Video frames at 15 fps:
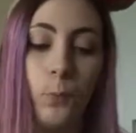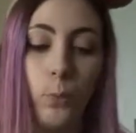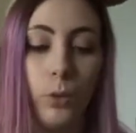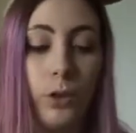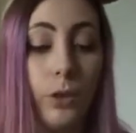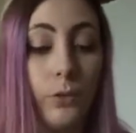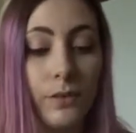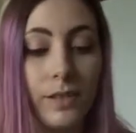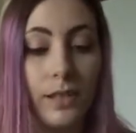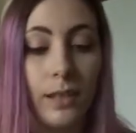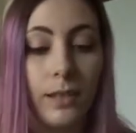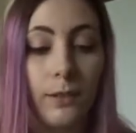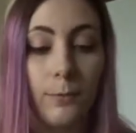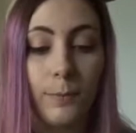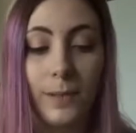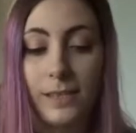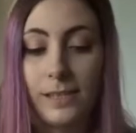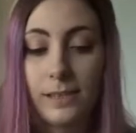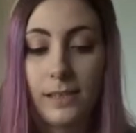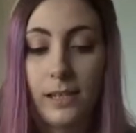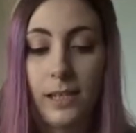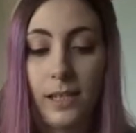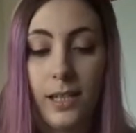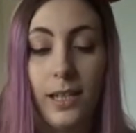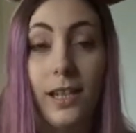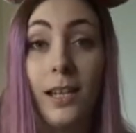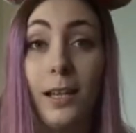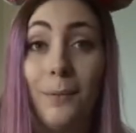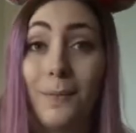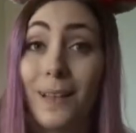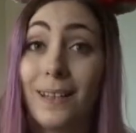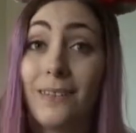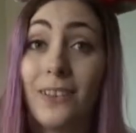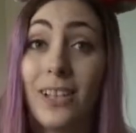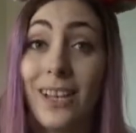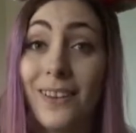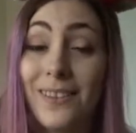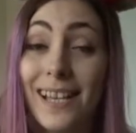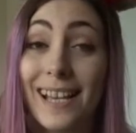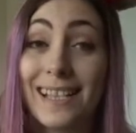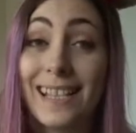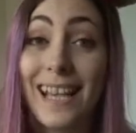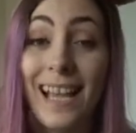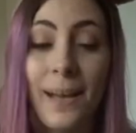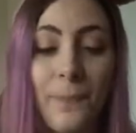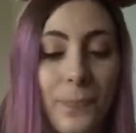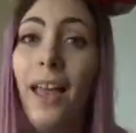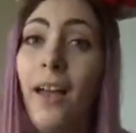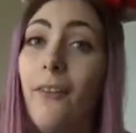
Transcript: worn those in any of my Disney fan videos as yet.